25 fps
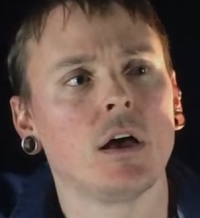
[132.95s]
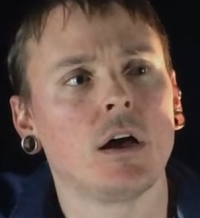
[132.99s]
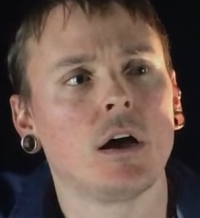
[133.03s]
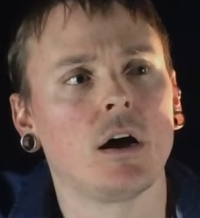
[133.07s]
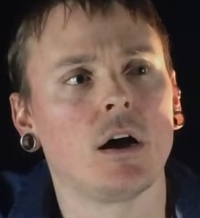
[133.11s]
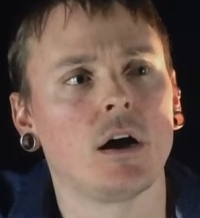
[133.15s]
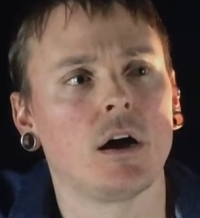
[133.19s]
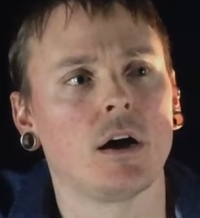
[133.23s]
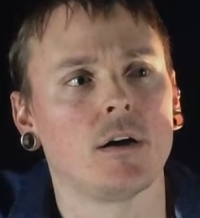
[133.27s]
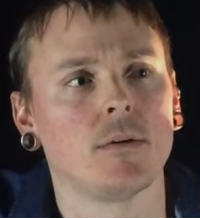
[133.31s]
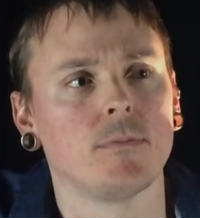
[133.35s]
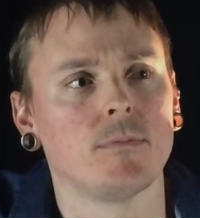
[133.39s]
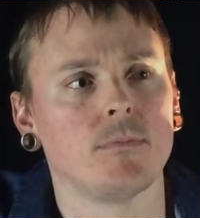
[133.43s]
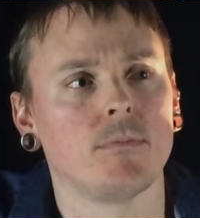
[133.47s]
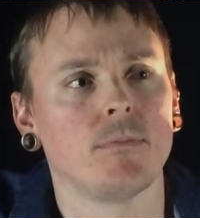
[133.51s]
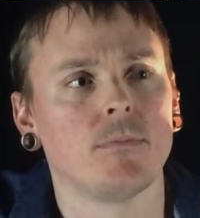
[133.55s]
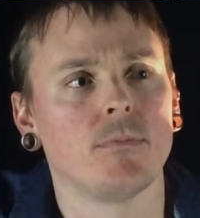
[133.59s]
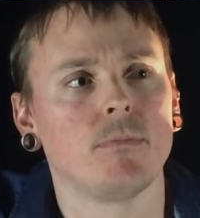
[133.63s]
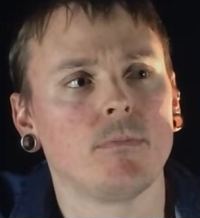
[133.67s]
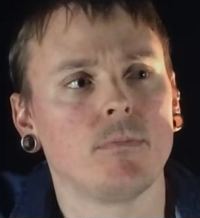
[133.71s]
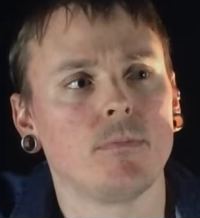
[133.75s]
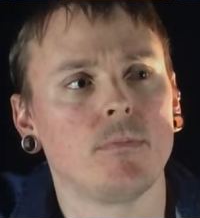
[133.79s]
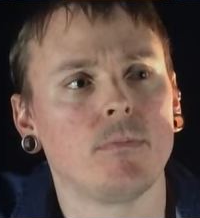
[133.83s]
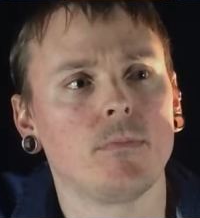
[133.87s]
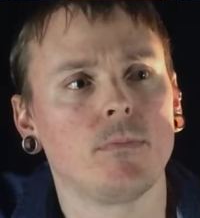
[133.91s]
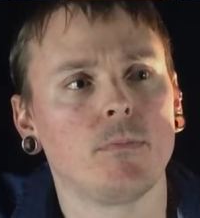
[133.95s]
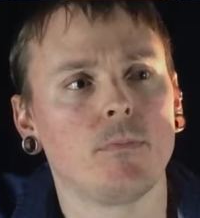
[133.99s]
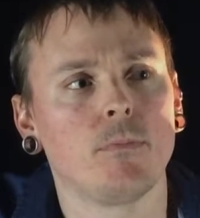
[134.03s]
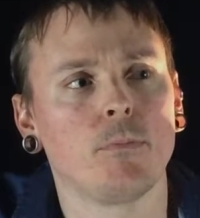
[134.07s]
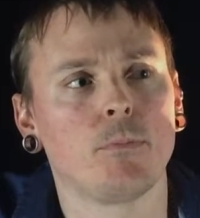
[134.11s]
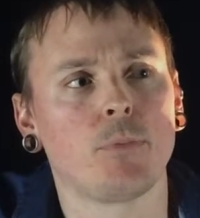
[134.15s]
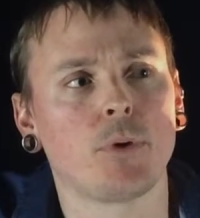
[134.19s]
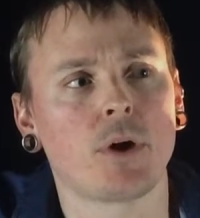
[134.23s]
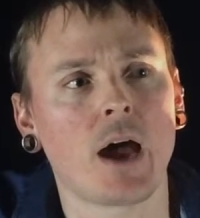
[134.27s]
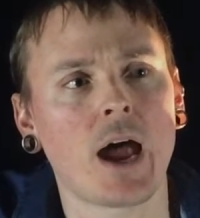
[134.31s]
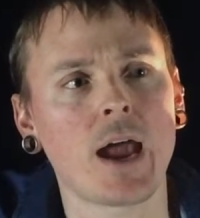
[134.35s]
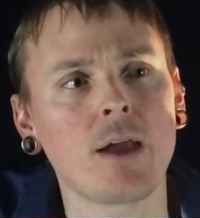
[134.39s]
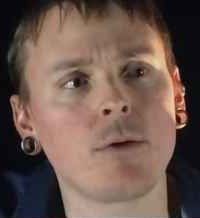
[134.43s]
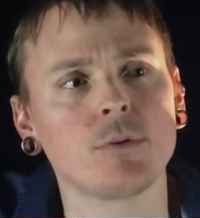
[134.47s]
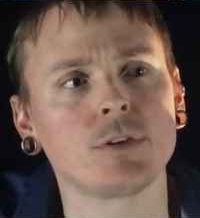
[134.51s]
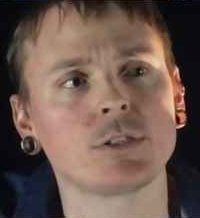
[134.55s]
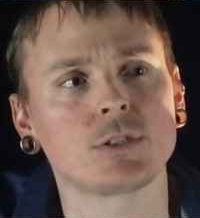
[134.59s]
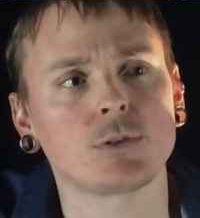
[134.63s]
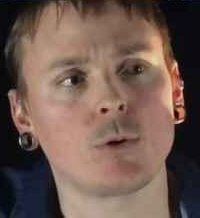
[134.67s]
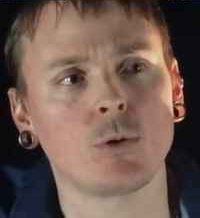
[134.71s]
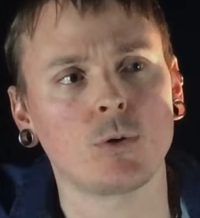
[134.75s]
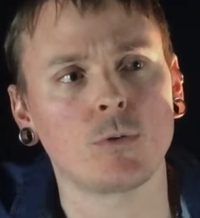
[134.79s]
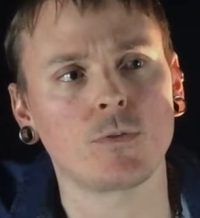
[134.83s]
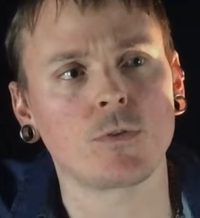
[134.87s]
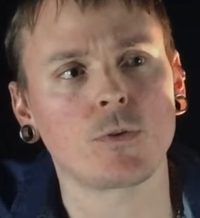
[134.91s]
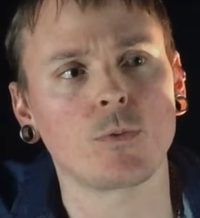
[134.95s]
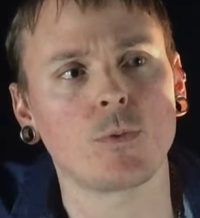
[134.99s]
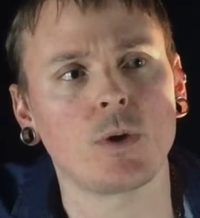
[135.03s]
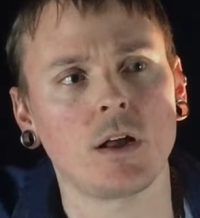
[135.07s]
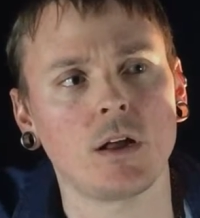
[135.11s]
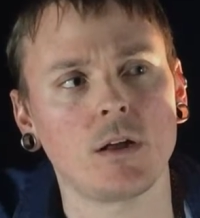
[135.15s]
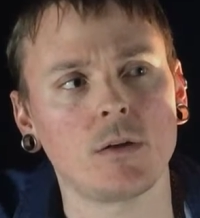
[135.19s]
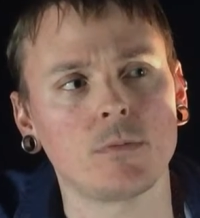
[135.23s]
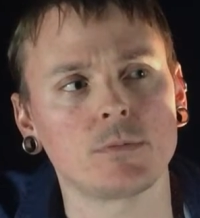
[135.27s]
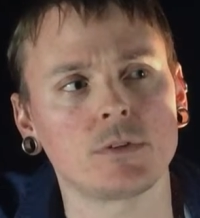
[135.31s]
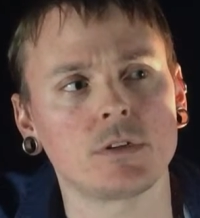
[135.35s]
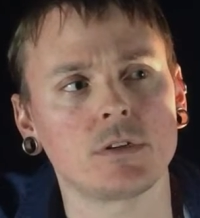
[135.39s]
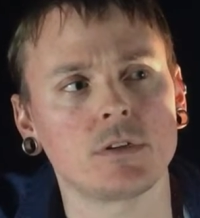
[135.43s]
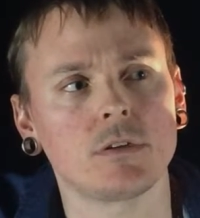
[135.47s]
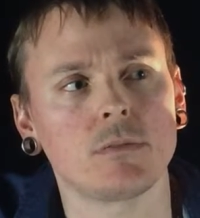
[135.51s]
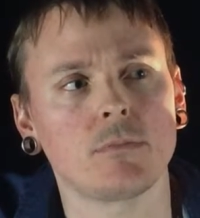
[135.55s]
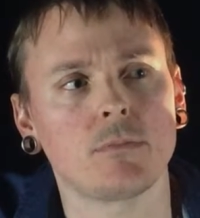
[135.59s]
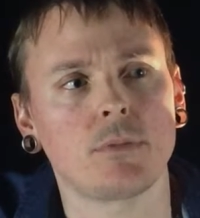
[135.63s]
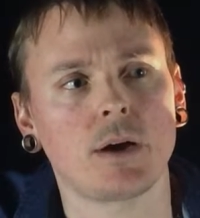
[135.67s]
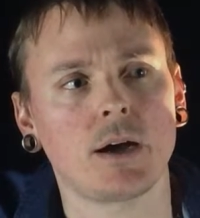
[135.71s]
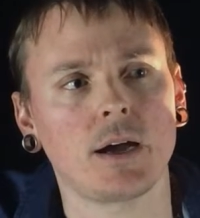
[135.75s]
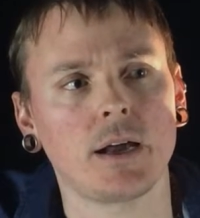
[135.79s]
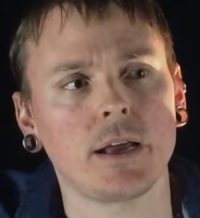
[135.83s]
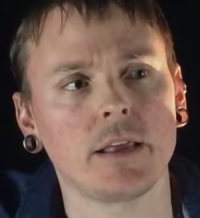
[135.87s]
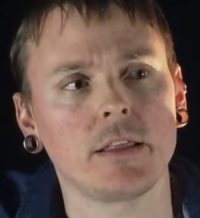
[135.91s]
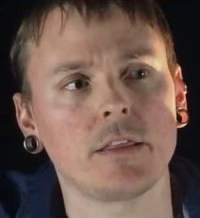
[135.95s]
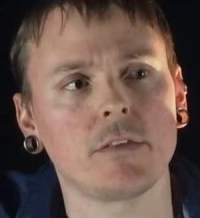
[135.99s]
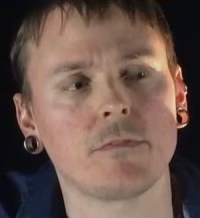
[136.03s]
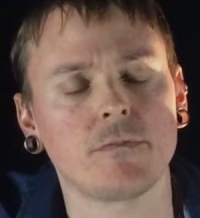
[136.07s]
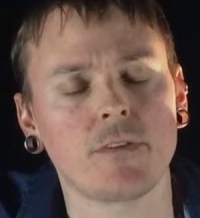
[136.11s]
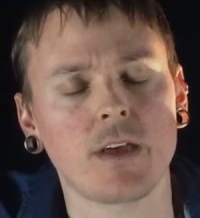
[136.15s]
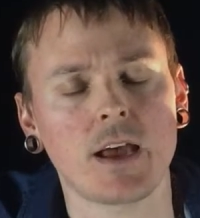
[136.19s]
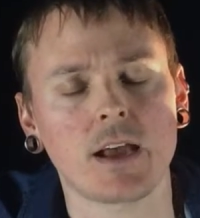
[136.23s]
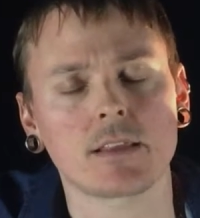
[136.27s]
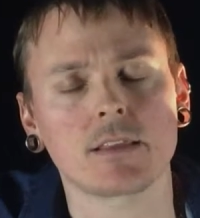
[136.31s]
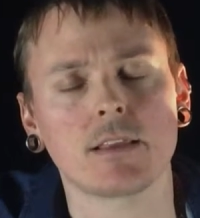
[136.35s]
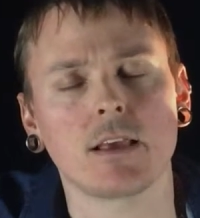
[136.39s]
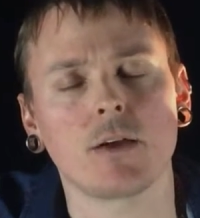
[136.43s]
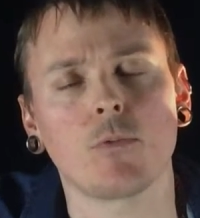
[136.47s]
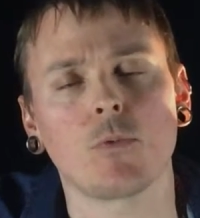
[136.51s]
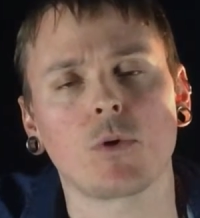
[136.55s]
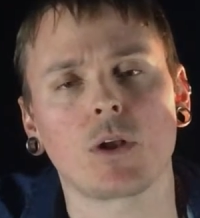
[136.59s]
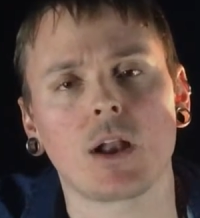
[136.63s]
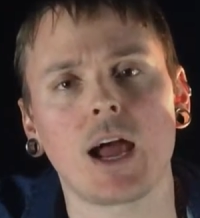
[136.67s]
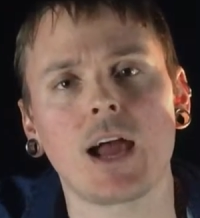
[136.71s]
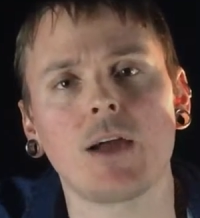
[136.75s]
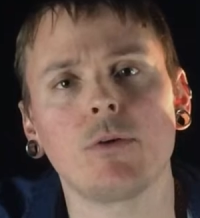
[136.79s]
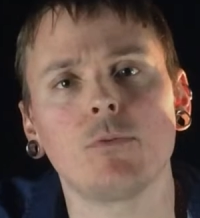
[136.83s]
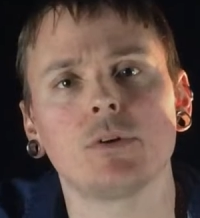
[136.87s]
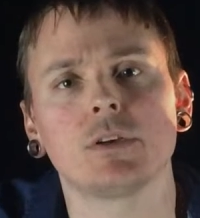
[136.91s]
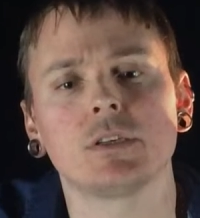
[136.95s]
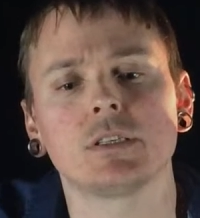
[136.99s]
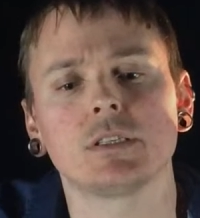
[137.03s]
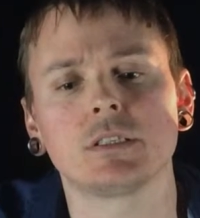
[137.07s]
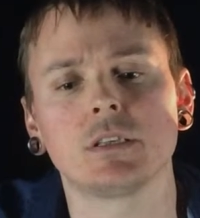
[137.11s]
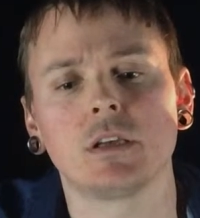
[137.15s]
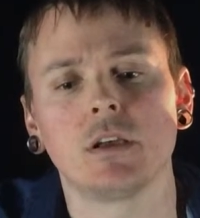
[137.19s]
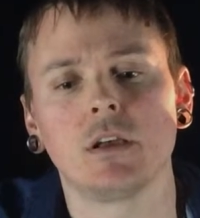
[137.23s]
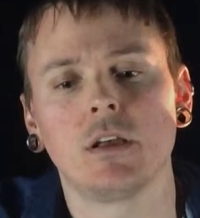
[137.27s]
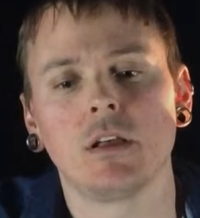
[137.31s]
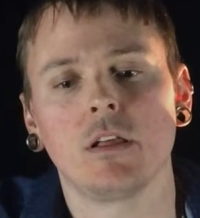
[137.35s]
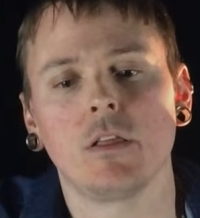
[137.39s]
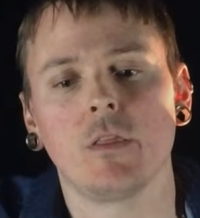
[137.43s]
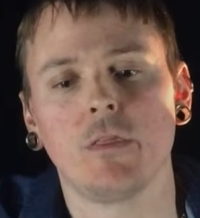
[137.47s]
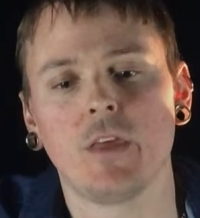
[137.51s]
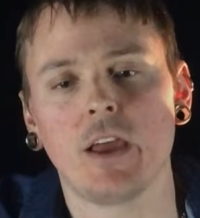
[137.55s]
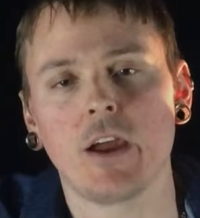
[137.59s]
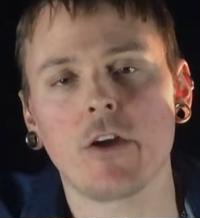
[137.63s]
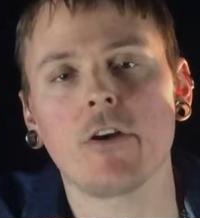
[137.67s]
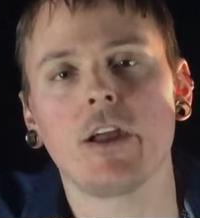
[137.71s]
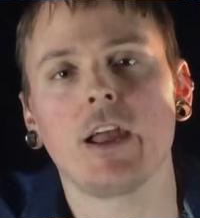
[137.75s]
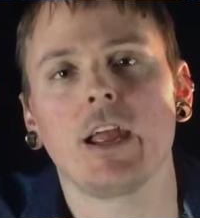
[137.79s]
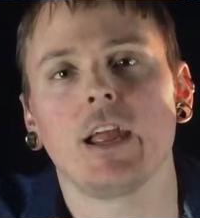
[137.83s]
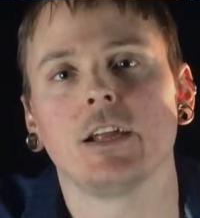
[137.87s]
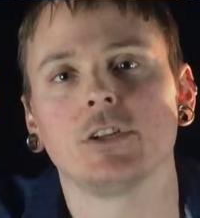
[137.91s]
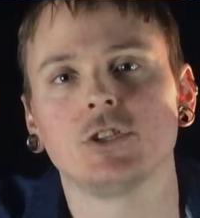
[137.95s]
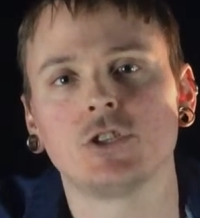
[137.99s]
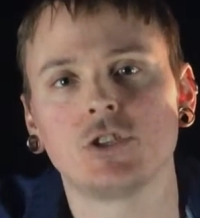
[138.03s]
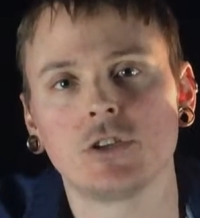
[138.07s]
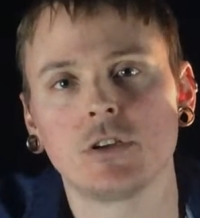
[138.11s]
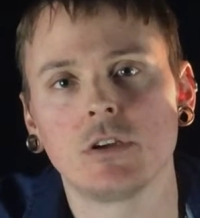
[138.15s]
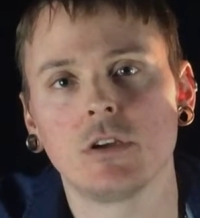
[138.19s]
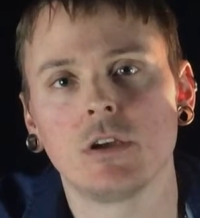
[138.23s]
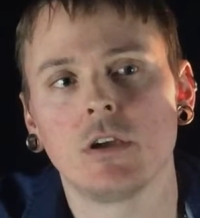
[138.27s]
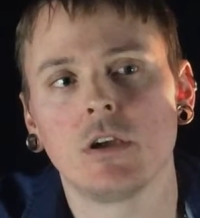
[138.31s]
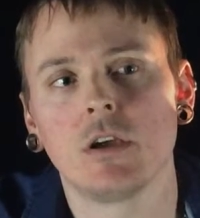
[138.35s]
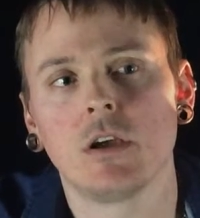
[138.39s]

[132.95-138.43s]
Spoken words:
But I was overwhelmed by the fact that when I was their age,